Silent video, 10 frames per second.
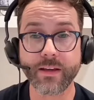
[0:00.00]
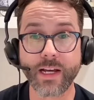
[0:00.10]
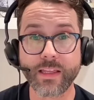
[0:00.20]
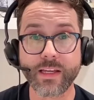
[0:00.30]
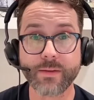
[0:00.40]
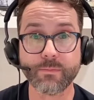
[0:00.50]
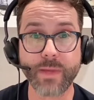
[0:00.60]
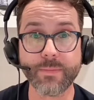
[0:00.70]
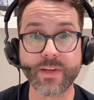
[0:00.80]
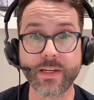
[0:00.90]
I think
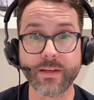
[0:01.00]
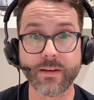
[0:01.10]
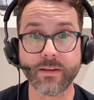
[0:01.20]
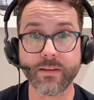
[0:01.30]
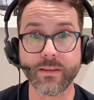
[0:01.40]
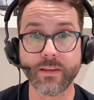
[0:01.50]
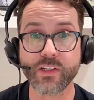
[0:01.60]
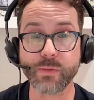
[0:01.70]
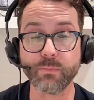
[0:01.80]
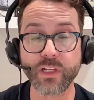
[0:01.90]
maybe
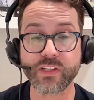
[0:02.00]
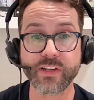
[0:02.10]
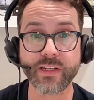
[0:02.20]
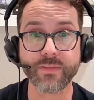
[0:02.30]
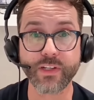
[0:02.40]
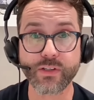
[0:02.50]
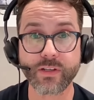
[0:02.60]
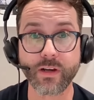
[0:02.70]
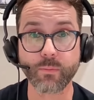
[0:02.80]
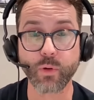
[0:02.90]
the simplicity of
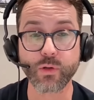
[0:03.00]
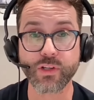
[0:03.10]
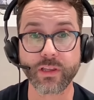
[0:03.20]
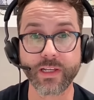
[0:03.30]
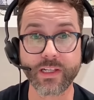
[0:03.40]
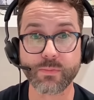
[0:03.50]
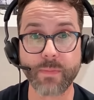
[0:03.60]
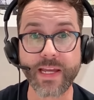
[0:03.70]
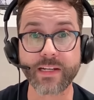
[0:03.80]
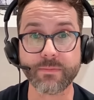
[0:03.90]
his approach to
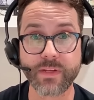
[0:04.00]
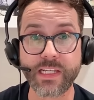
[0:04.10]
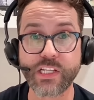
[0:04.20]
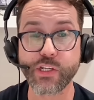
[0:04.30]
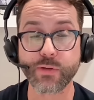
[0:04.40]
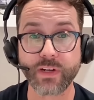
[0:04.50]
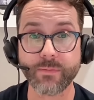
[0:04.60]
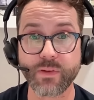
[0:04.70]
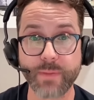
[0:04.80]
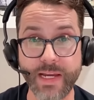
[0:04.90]
things made it easier
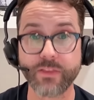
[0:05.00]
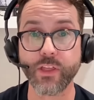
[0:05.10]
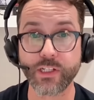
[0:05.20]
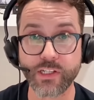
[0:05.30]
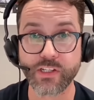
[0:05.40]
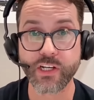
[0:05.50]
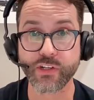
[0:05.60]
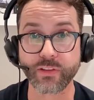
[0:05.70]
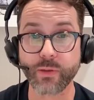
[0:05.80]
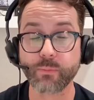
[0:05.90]
for him to make the
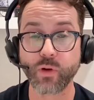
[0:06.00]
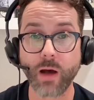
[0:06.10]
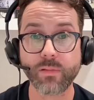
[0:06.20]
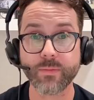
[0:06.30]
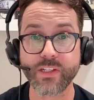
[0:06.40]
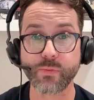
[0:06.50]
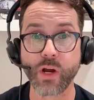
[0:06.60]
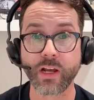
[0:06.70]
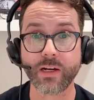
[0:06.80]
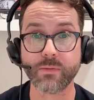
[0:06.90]
decision. The problem is
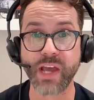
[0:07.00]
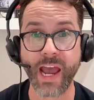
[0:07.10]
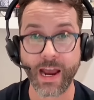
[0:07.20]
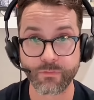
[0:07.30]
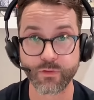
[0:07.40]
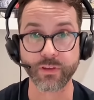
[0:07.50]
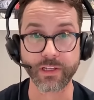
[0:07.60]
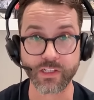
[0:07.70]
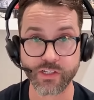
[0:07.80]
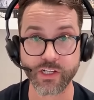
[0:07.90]
what comes
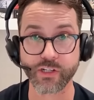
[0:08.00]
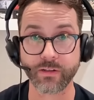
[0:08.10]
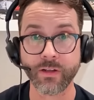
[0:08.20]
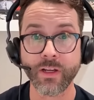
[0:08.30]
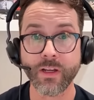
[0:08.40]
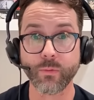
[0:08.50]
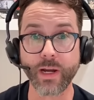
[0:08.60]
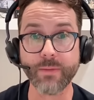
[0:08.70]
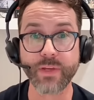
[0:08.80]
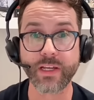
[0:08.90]
after the decision,
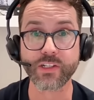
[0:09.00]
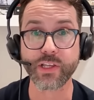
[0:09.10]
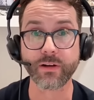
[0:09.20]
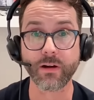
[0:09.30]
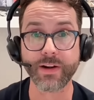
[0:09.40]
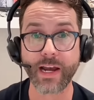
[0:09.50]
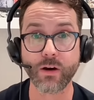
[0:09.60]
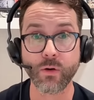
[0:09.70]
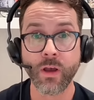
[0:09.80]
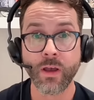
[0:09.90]
right? Because there are
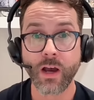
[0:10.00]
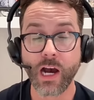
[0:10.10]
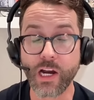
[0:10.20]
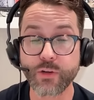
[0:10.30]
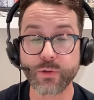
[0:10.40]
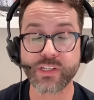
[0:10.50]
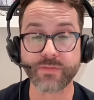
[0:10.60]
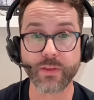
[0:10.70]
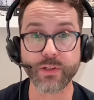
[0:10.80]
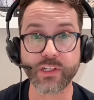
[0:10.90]
now
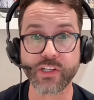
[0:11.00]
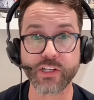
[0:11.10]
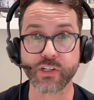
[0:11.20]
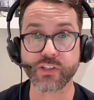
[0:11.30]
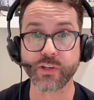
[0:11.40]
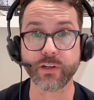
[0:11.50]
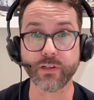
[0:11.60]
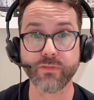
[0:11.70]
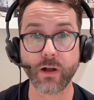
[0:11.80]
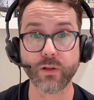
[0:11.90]
hundreds of other decisions that are
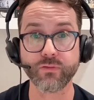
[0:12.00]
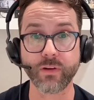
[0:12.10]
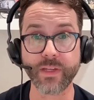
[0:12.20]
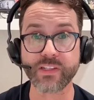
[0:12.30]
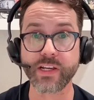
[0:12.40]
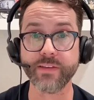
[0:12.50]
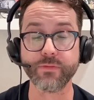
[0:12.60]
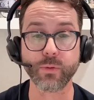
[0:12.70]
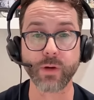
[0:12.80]
going to follow from this.